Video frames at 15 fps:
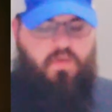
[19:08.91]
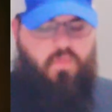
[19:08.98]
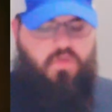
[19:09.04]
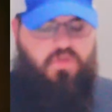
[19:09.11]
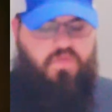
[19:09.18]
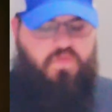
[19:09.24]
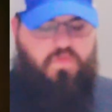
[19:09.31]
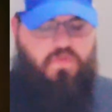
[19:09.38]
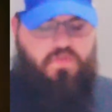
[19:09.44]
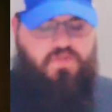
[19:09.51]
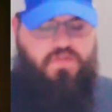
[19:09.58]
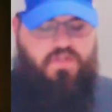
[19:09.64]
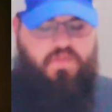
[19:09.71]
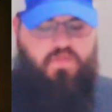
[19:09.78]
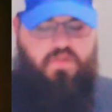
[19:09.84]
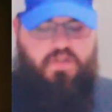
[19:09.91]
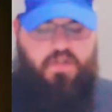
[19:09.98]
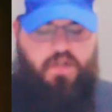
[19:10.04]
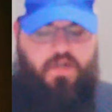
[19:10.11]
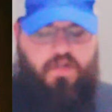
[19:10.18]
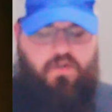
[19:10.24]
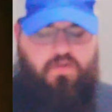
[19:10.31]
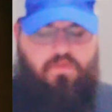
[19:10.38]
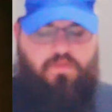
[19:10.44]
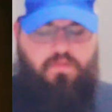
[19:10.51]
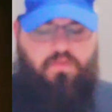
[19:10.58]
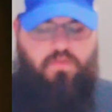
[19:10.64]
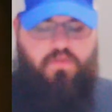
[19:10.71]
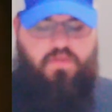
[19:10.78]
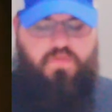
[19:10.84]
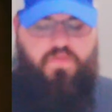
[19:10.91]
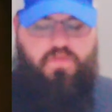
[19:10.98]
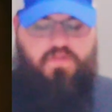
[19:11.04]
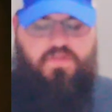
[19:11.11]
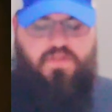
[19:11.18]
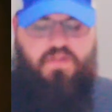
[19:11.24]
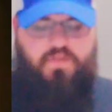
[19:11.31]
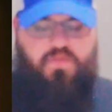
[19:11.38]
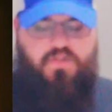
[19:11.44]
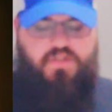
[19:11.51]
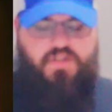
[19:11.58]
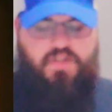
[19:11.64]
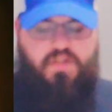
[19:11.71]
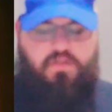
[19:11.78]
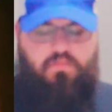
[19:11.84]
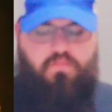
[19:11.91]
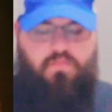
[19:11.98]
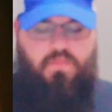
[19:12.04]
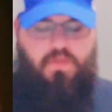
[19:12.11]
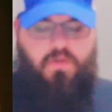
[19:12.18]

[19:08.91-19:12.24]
But the firstling of a cow, or the firstling of a sheep,